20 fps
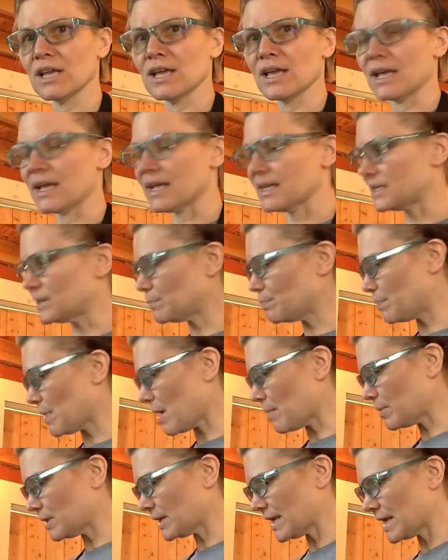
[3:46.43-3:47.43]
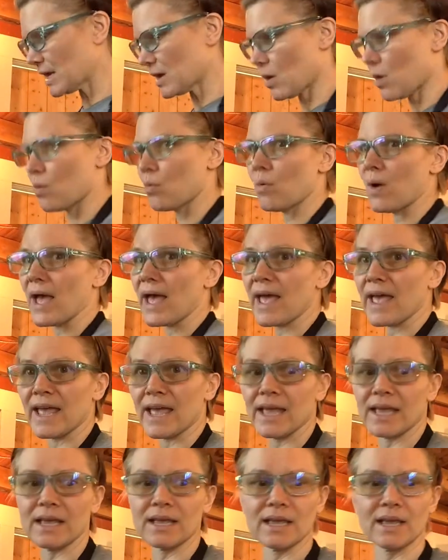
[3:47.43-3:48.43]
It's bubbling
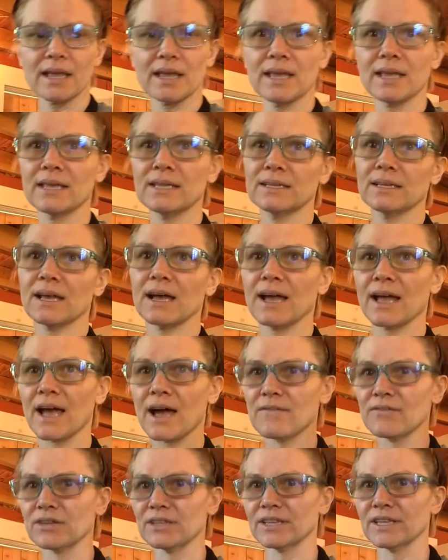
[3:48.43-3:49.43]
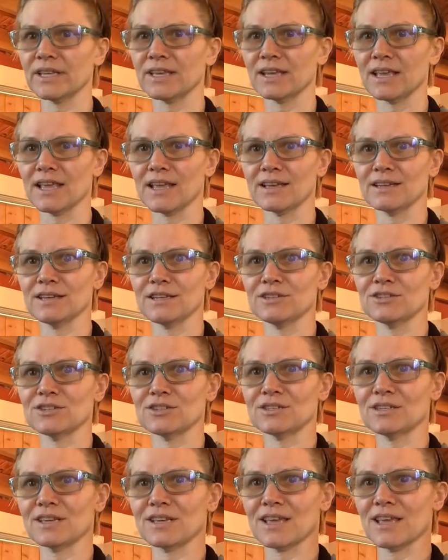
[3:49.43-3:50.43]
away, and I have a lid handy
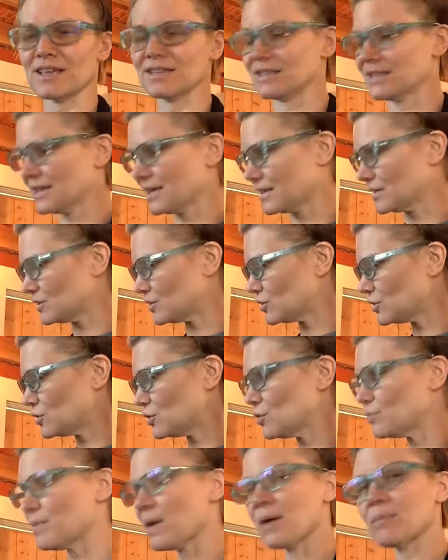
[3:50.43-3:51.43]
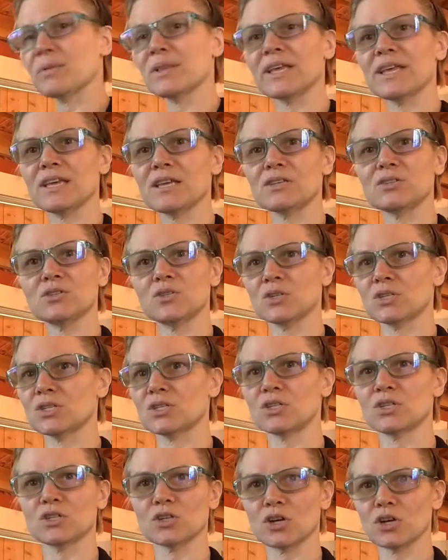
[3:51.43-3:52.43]
just in case it gets too bubbly. Just
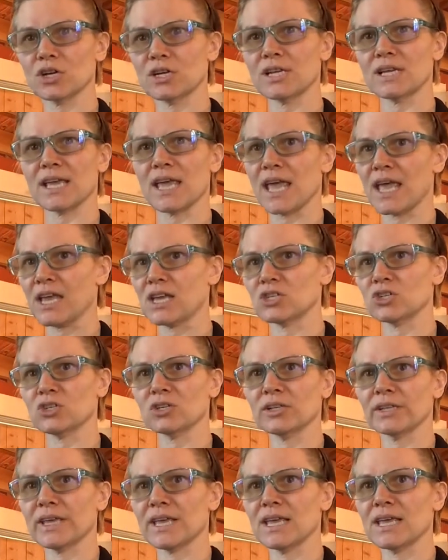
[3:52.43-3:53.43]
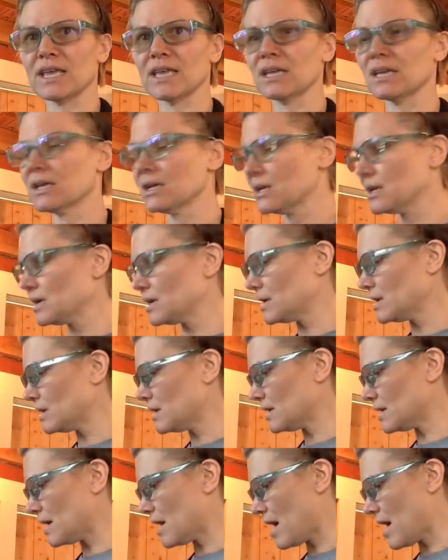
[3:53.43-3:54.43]
stir it occasionally.
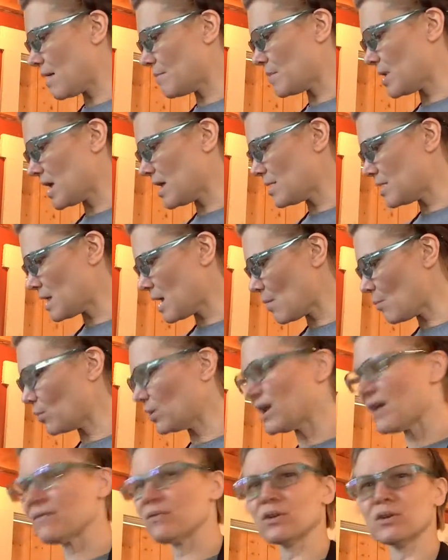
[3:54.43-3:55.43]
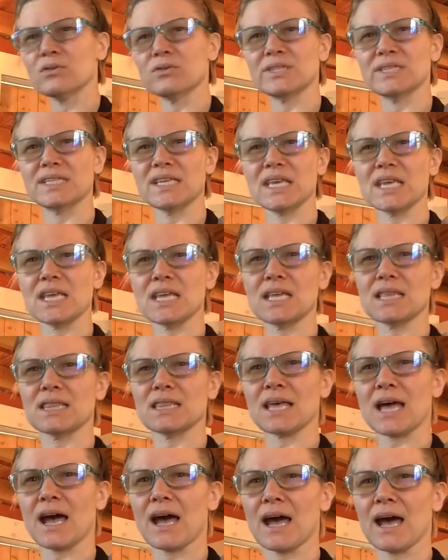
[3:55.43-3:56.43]
And then whenever you see
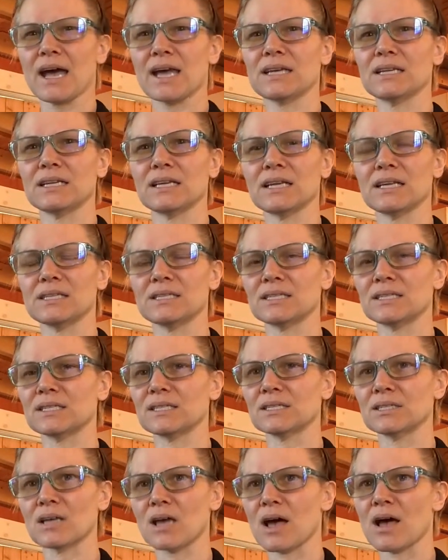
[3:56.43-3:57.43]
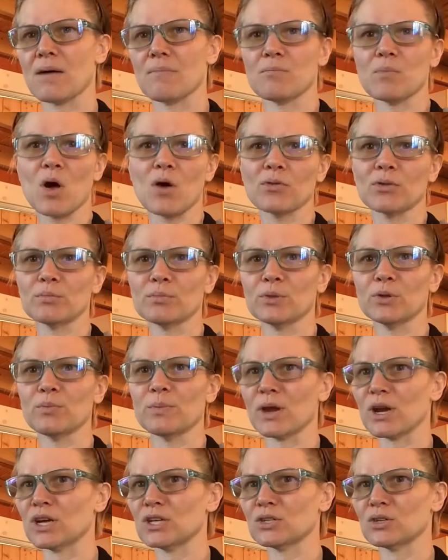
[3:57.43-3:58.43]
that it's all the
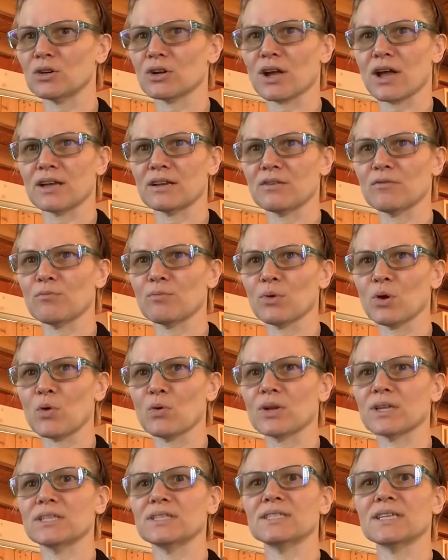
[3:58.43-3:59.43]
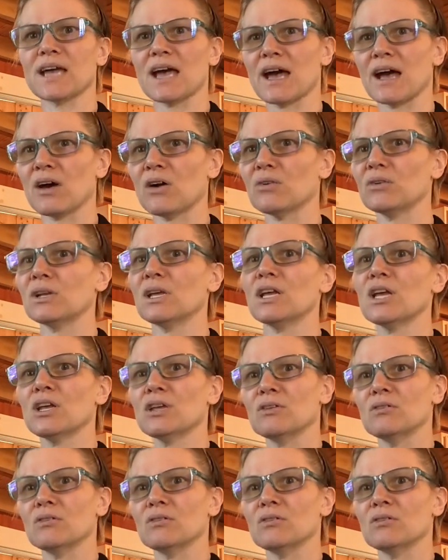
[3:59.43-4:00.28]
blueberries are kind of broken down, you